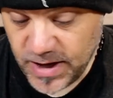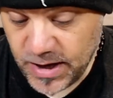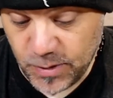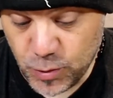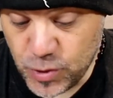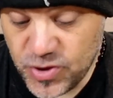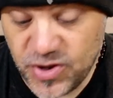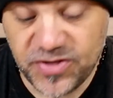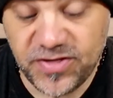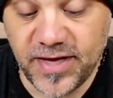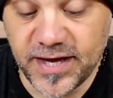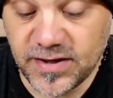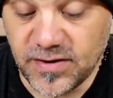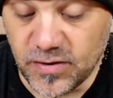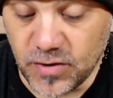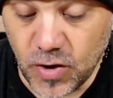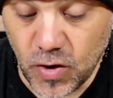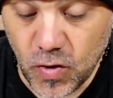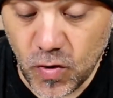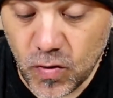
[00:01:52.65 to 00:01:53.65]
would just like to
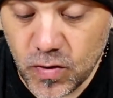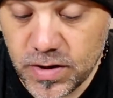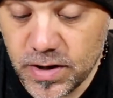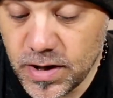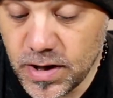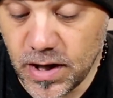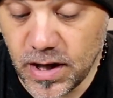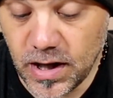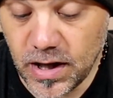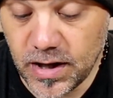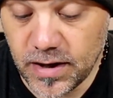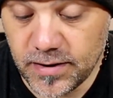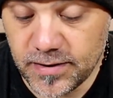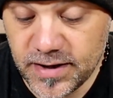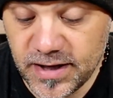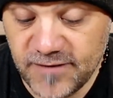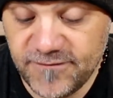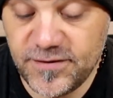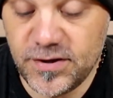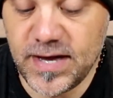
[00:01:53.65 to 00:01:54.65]
know
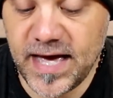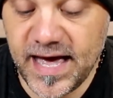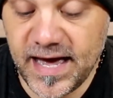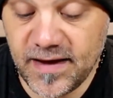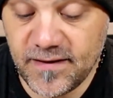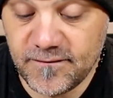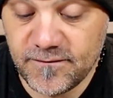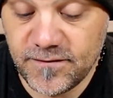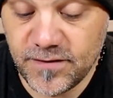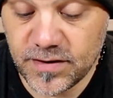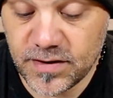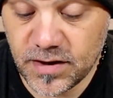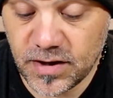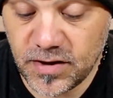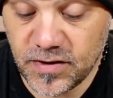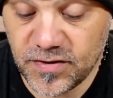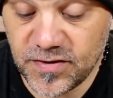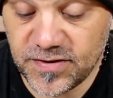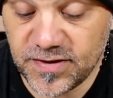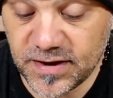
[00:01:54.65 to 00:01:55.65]
if you have
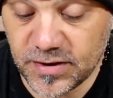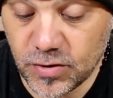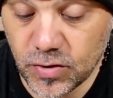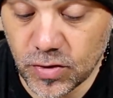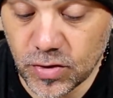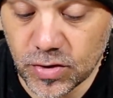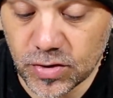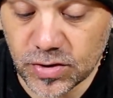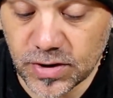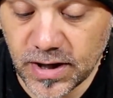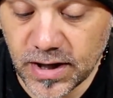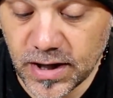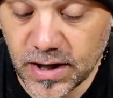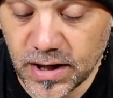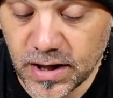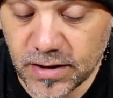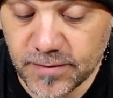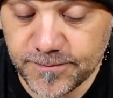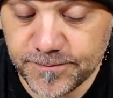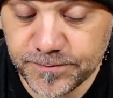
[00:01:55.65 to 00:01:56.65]

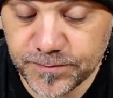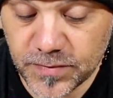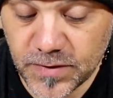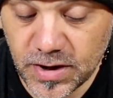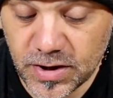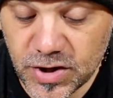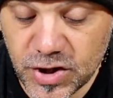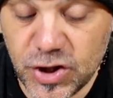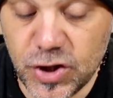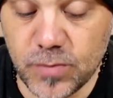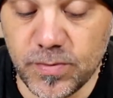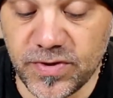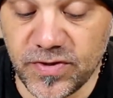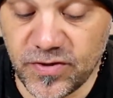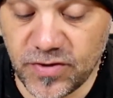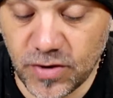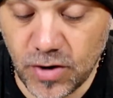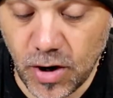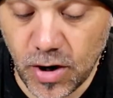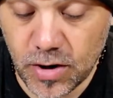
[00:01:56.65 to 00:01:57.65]
single Cuban
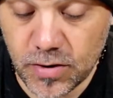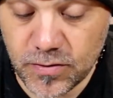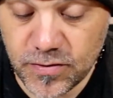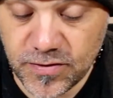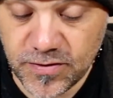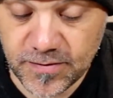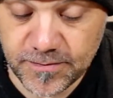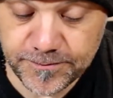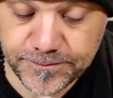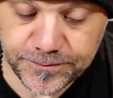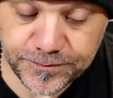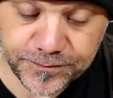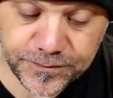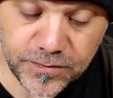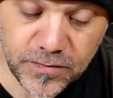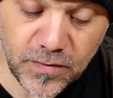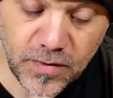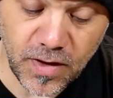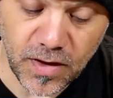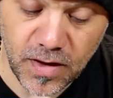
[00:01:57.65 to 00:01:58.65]
cigars.
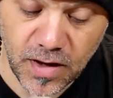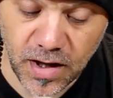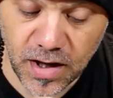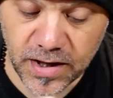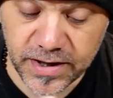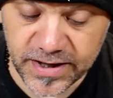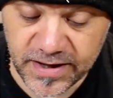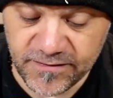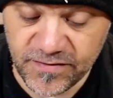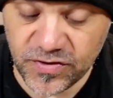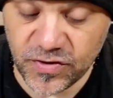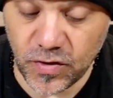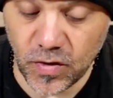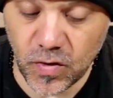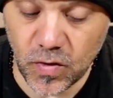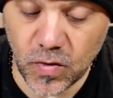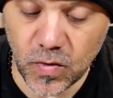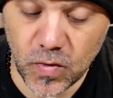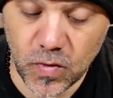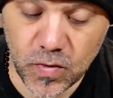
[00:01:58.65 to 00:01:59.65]
If
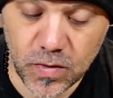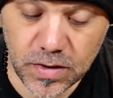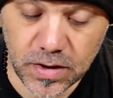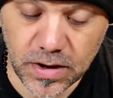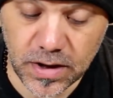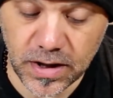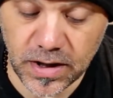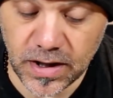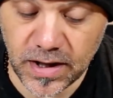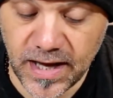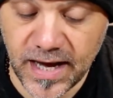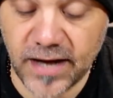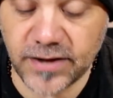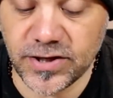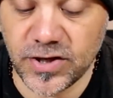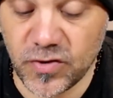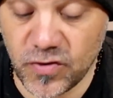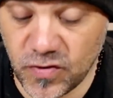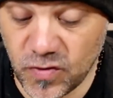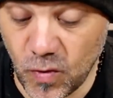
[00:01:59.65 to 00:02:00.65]
so, how
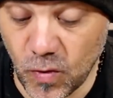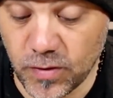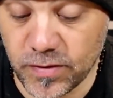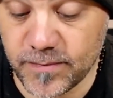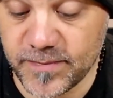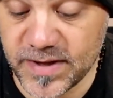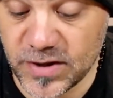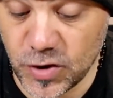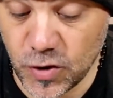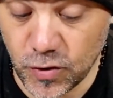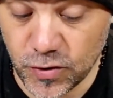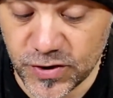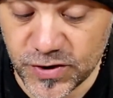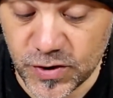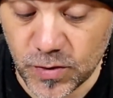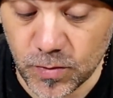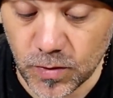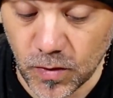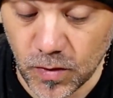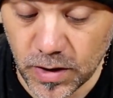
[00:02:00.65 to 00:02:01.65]
do you store them in your
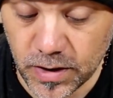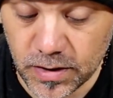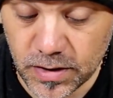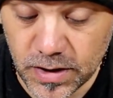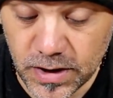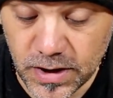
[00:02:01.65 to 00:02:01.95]
humidor?